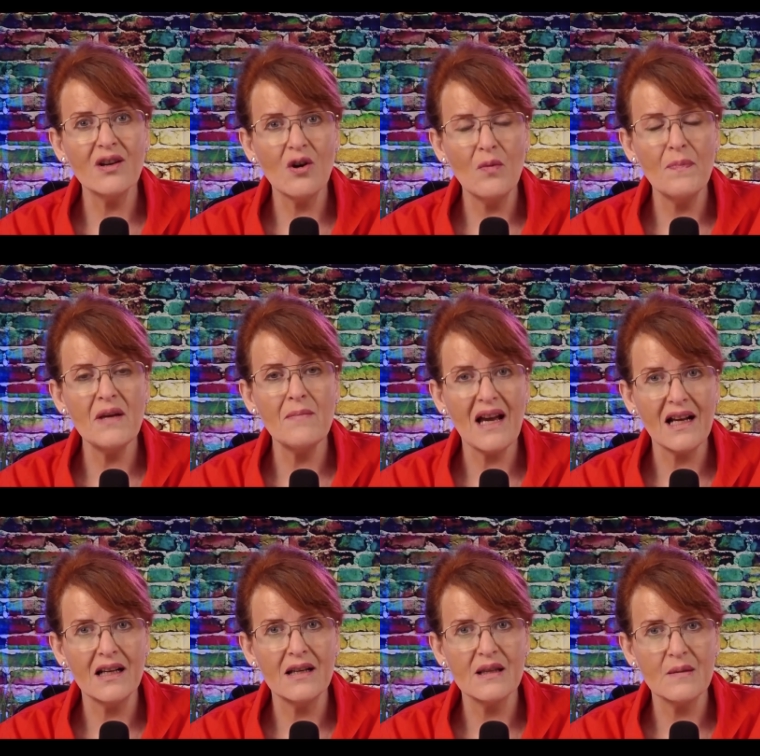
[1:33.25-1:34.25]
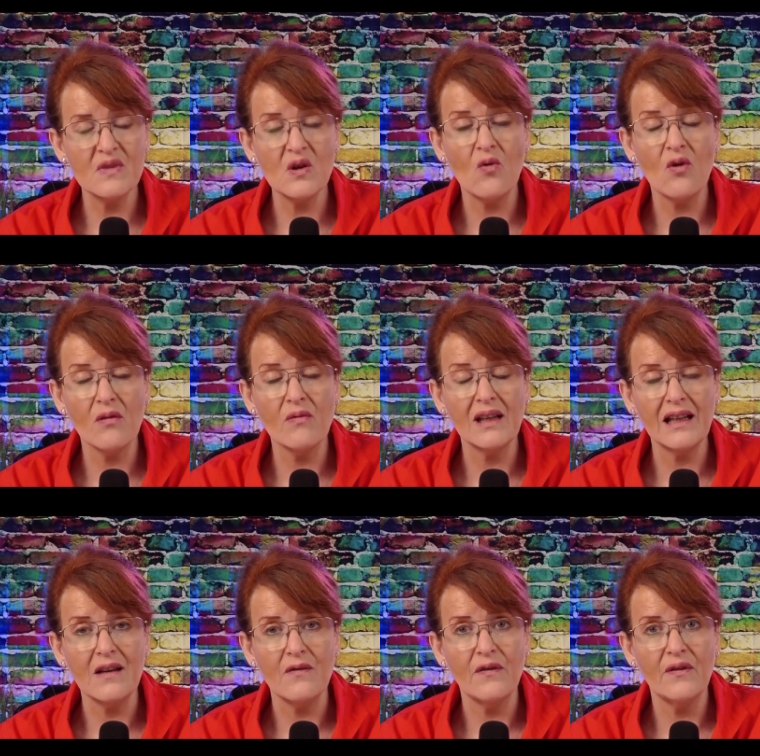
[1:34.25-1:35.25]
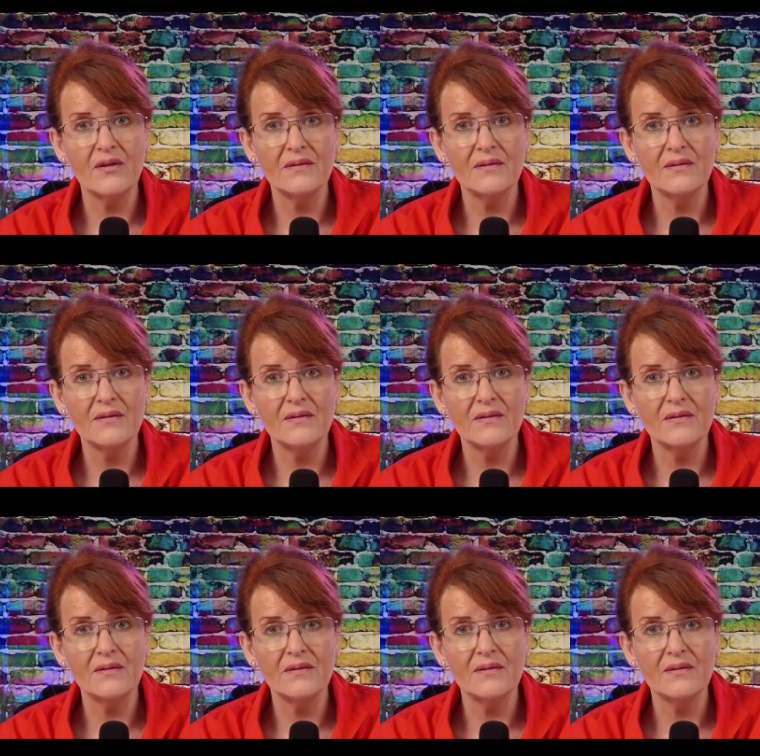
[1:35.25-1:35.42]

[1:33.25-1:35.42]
coping mechanisms or relief.